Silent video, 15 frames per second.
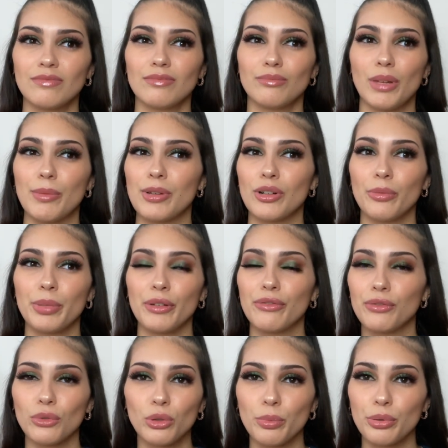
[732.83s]
maybe it'll be
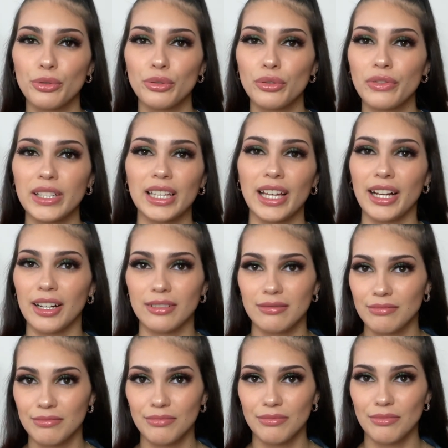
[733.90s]
foolproof and like
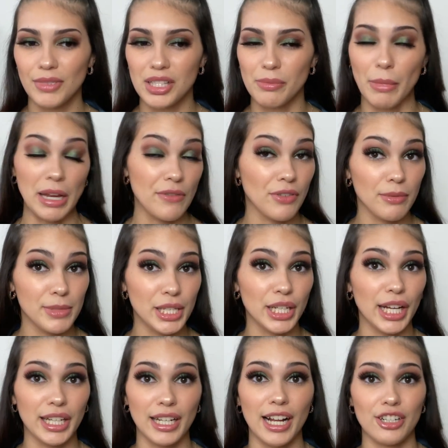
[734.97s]
it's made for me and
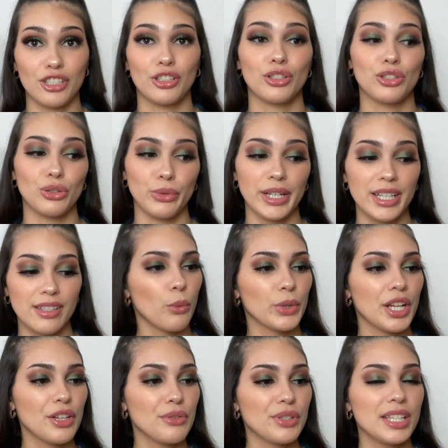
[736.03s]
I can actually do it. When I
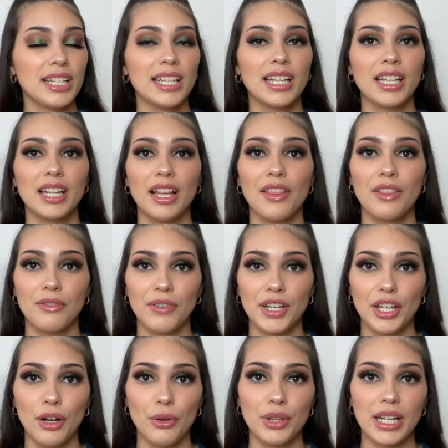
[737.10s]
used it in the
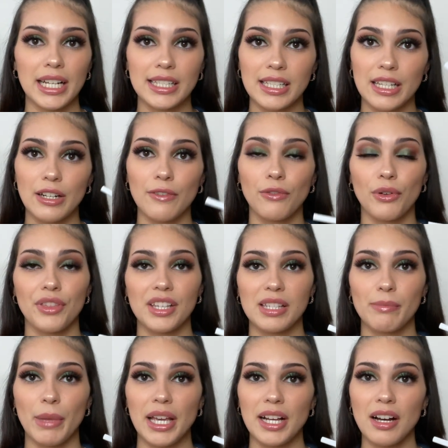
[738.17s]
video that I did for this
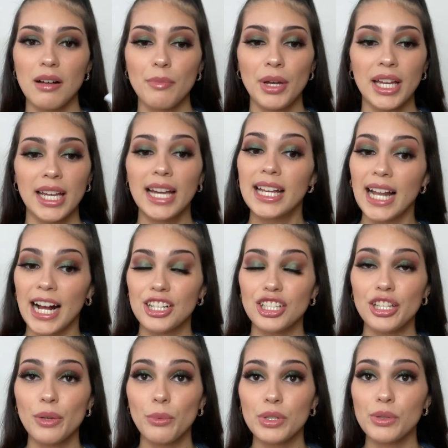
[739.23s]
makeup, it
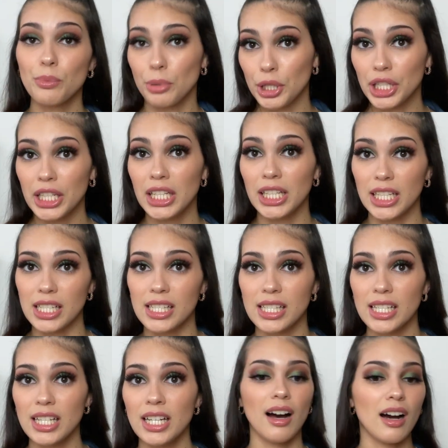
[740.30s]
actually was pretty
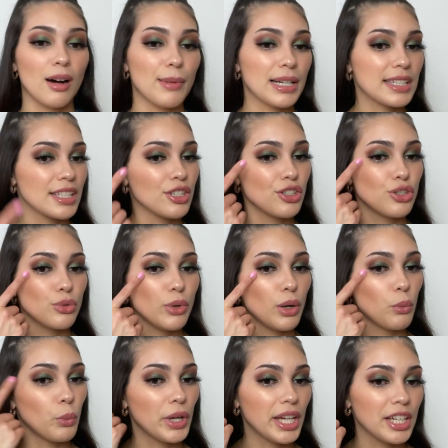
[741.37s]
easy. I didn't do a
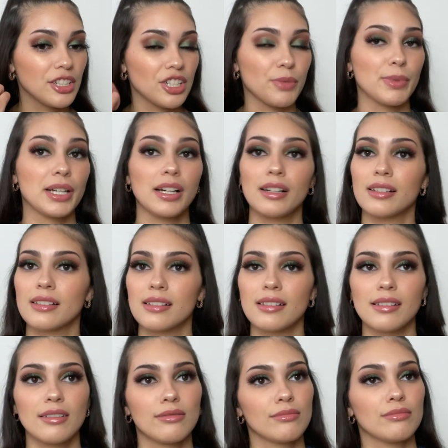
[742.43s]
wing just
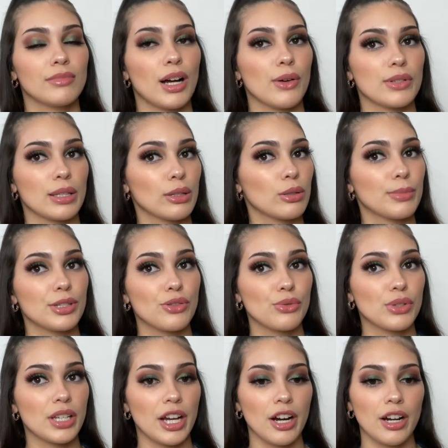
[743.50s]
because I was a little bit too
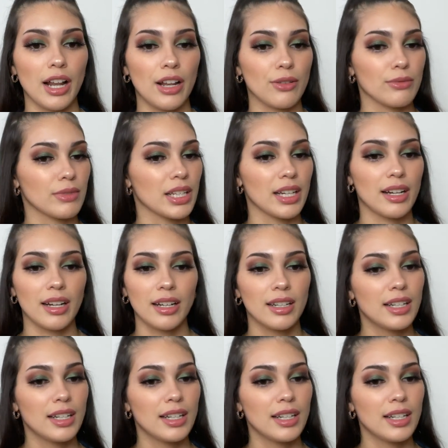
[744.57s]
scared. I don't think